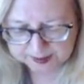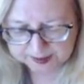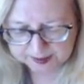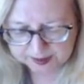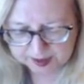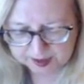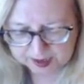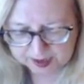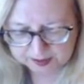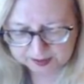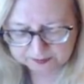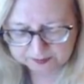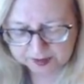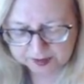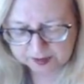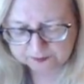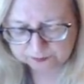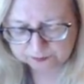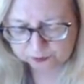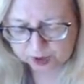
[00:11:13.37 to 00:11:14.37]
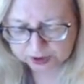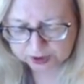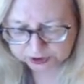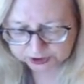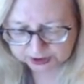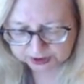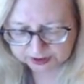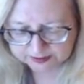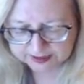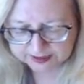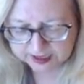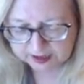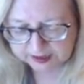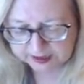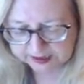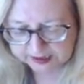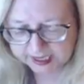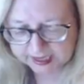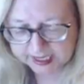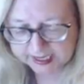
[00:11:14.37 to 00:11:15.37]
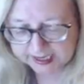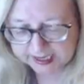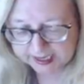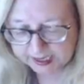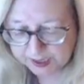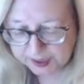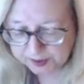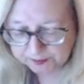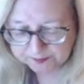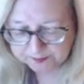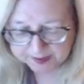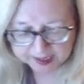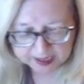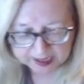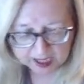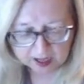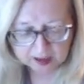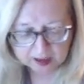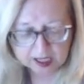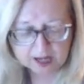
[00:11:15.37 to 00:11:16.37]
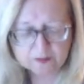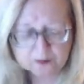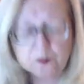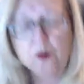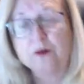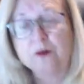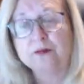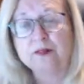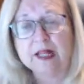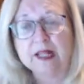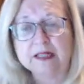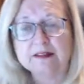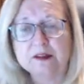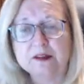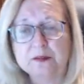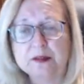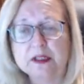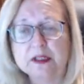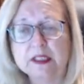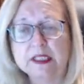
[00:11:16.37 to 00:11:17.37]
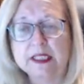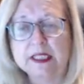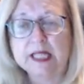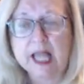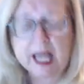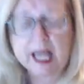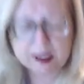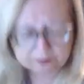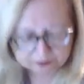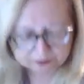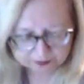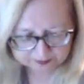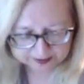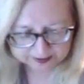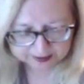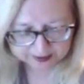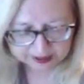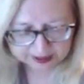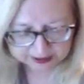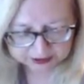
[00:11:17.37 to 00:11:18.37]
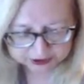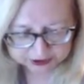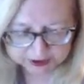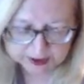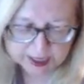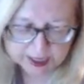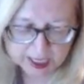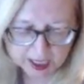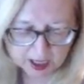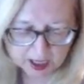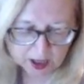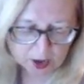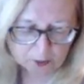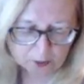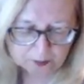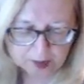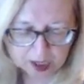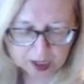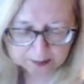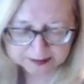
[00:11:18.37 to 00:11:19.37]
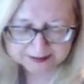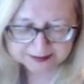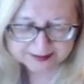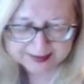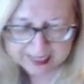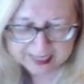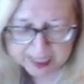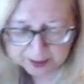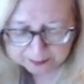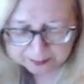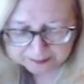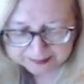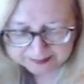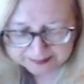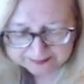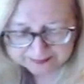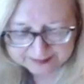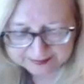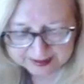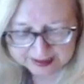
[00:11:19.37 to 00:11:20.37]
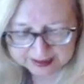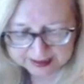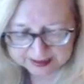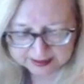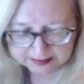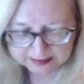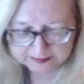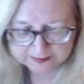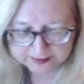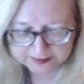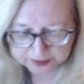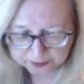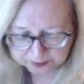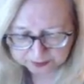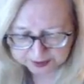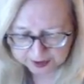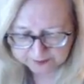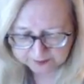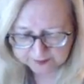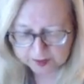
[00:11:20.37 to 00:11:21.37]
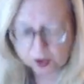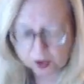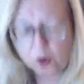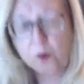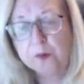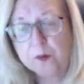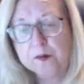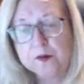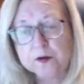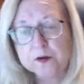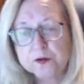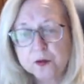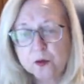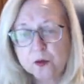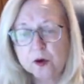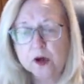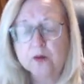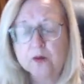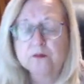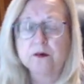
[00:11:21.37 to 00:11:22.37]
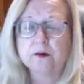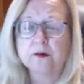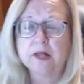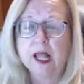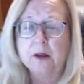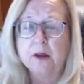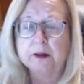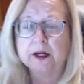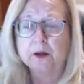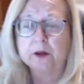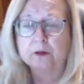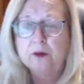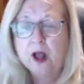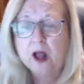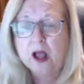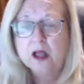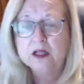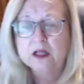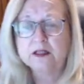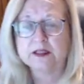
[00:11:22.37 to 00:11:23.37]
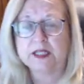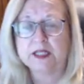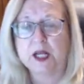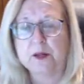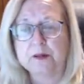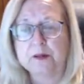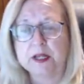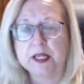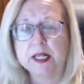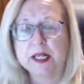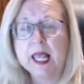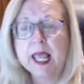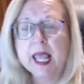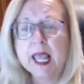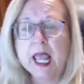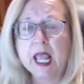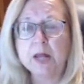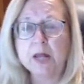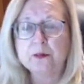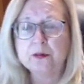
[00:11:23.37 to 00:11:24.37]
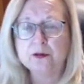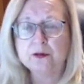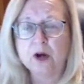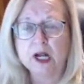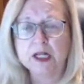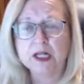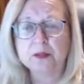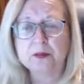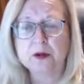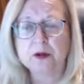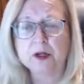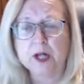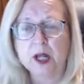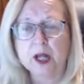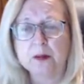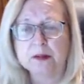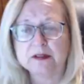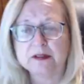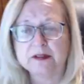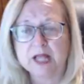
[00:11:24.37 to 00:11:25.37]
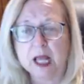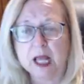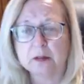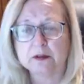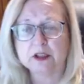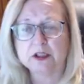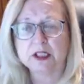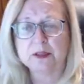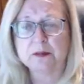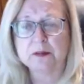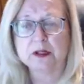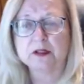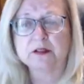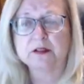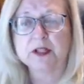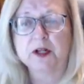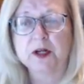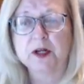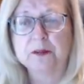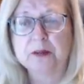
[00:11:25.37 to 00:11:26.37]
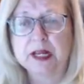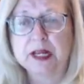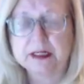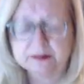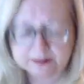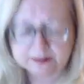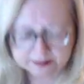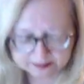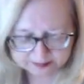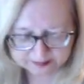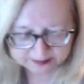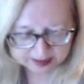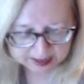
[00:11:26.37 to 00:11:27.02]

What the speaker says: of Russia telling him that I'll have more flexibility after the election. Obama's ineptness in Syria that opened the door for allowing Iran to come in and trying to put up establishing military bases.